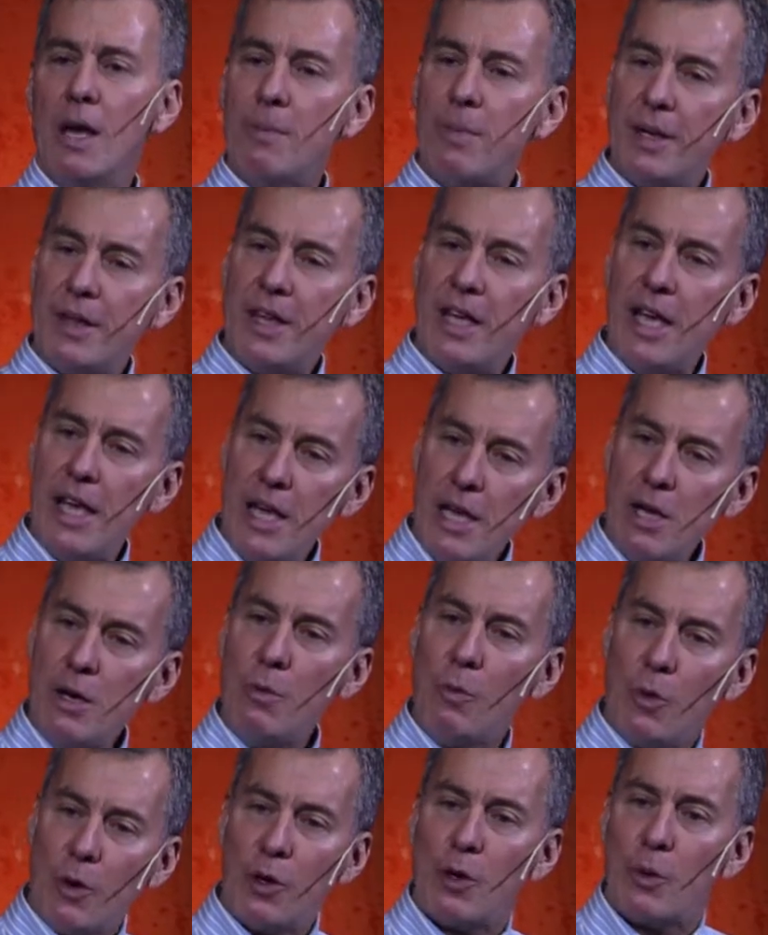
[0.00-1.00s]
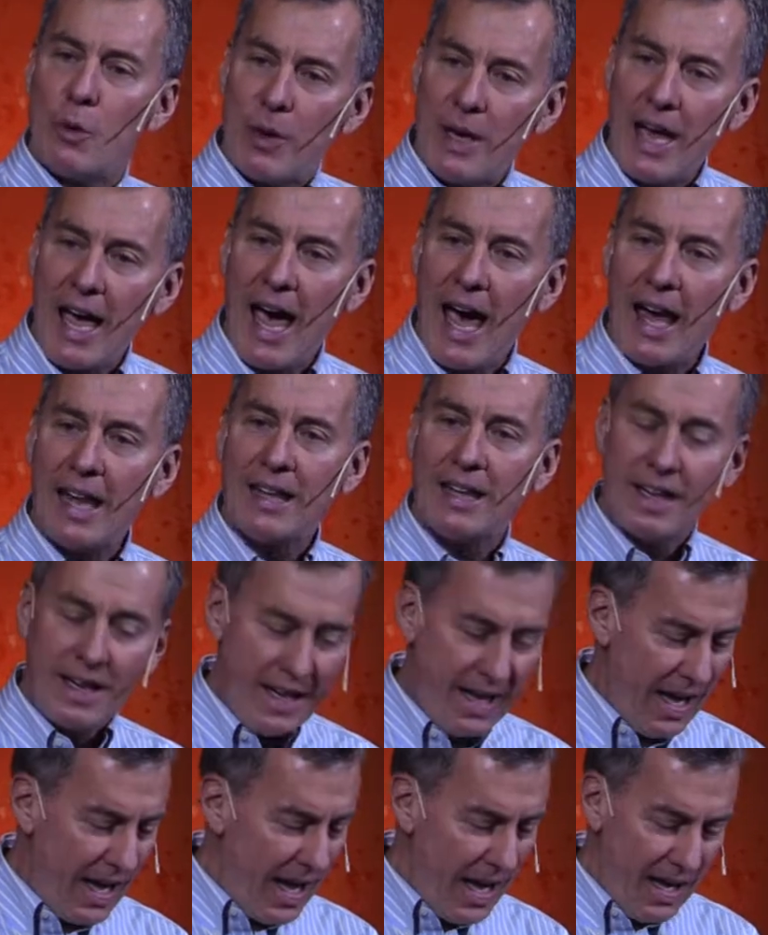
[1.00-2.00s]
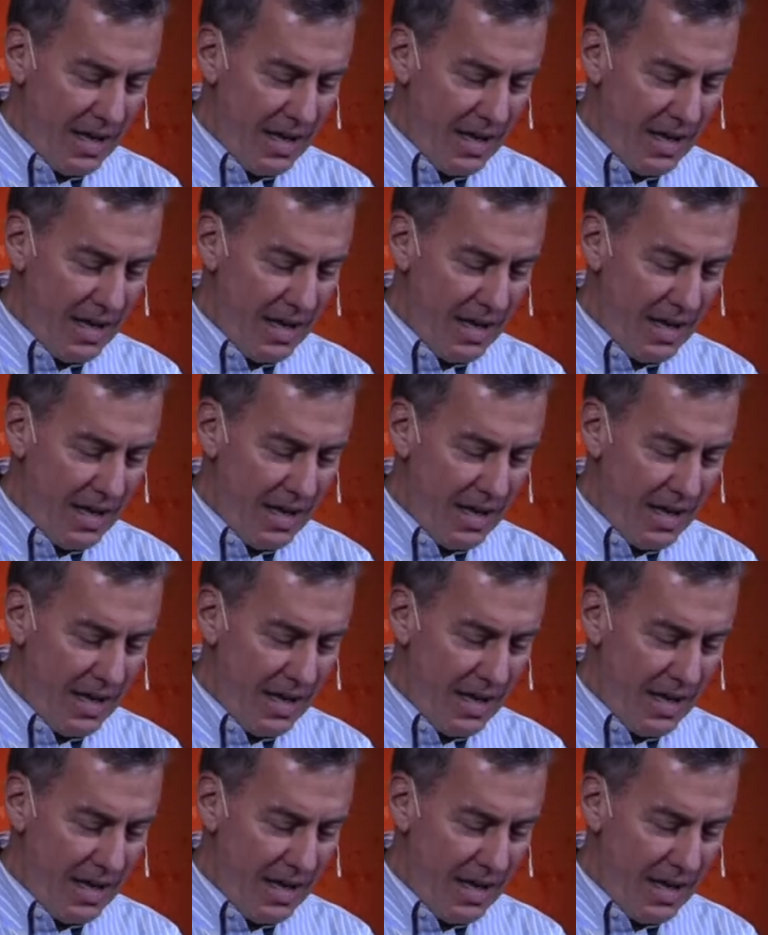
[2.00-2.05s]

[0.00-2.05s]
But the inward reality